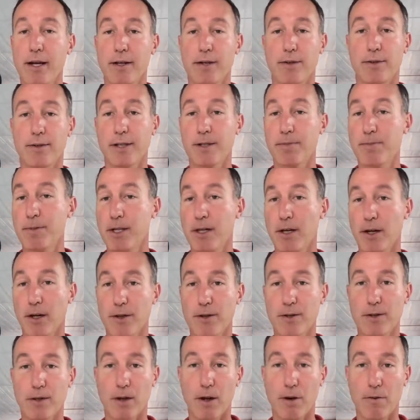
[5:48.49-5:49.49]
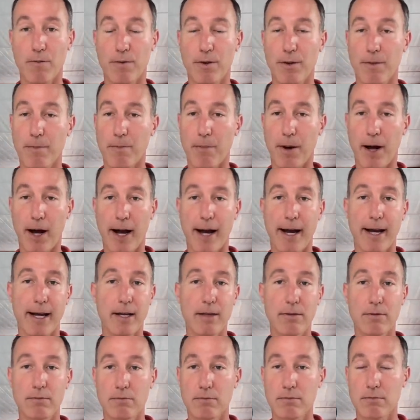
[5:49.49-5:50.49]
just because of
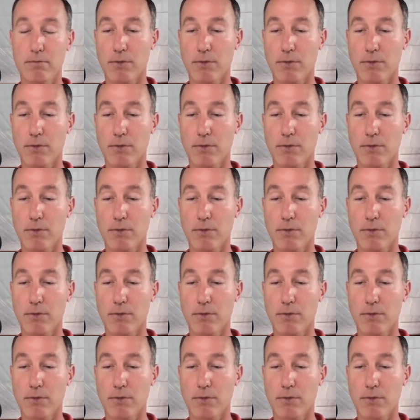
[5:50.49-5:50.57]
buying,